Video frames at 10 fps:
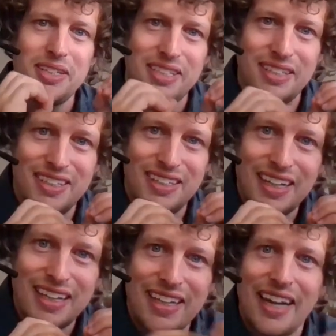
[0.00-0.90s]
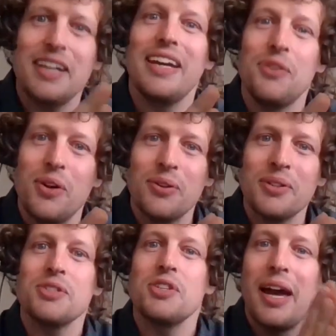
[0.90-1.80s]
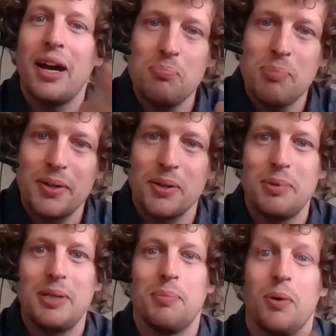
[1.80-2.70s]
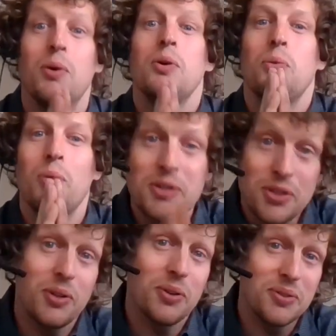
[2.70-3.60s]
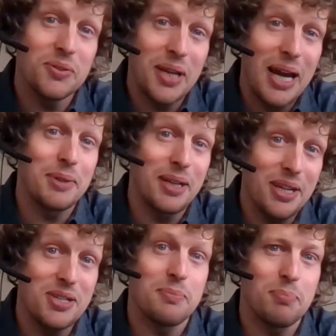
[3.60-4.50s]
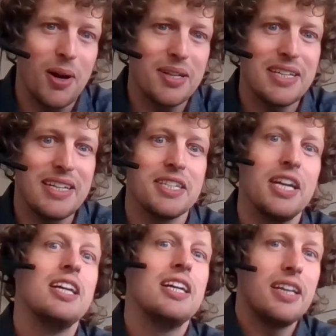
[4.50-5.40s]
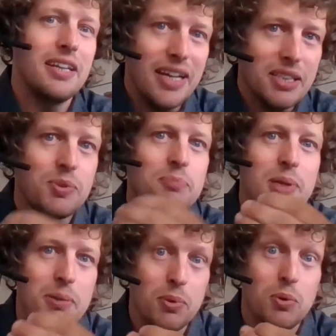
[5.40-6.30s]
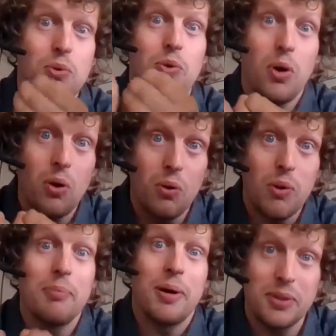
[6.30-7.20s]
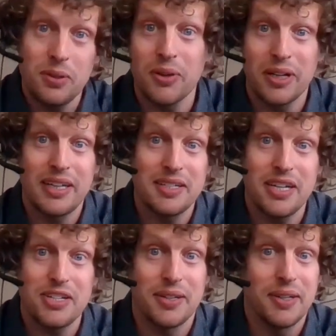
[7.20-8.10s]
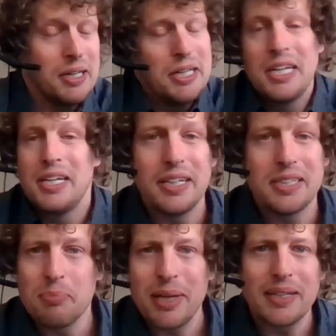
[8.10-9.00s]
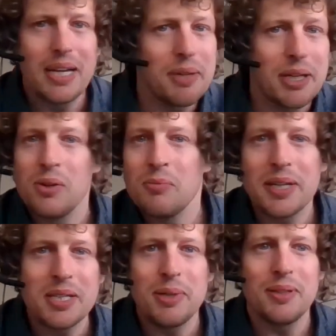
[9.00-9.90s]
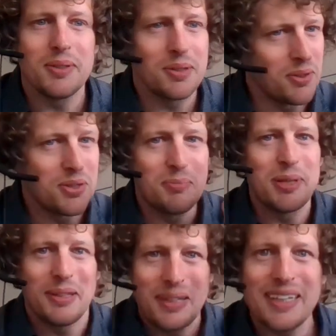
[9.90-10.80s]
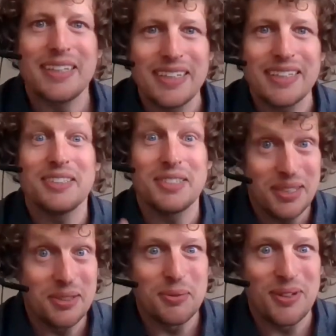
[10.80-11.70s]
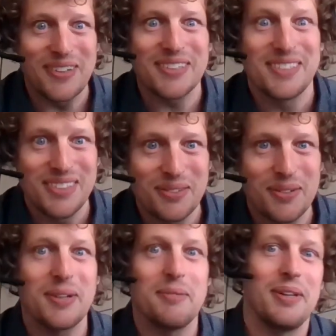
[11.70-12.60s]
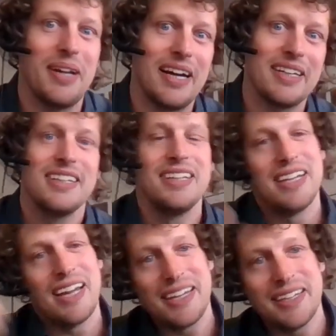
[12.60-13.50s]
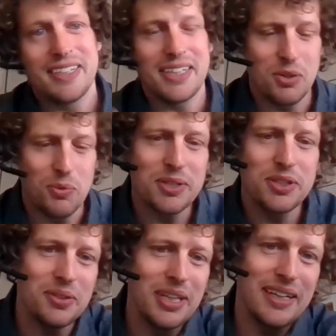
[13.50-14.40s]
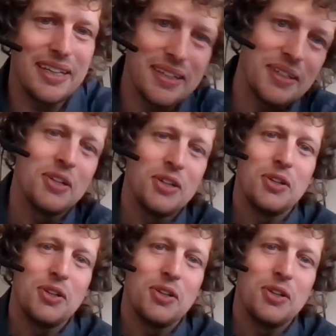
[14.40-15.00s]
to get noticed, help other people. Once you go through the application process, connect with people who know about the organization. It's a pandemic. Nobody's being social, but LinkedIn still works. Don't worry about that. And once you get in,